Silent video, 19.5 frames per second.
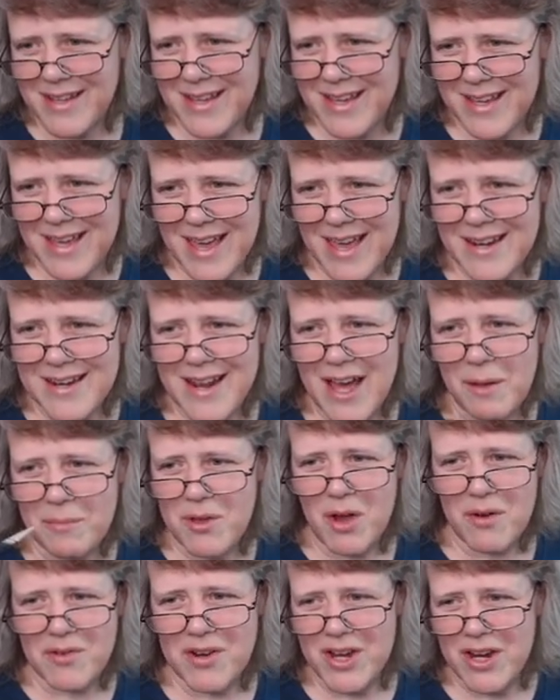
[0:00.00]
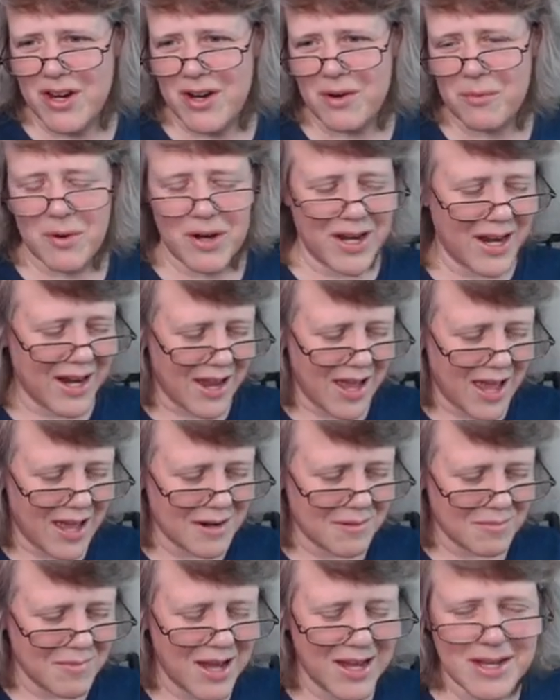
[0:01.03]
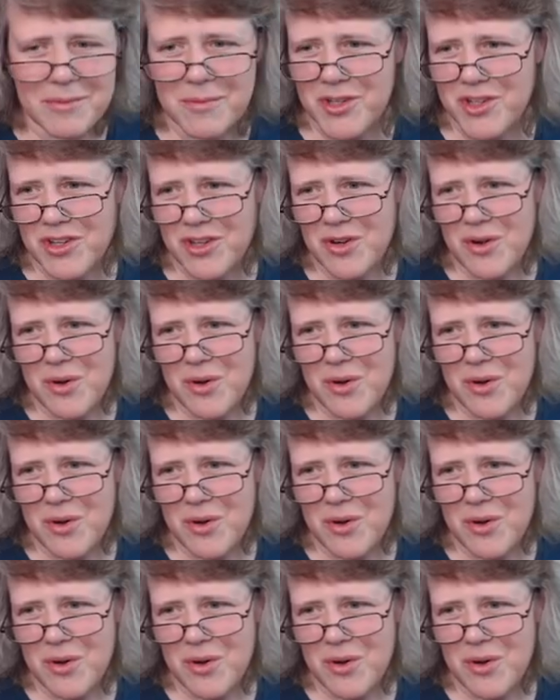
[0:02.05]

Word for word: Geekette, and I'll be over here working on my commission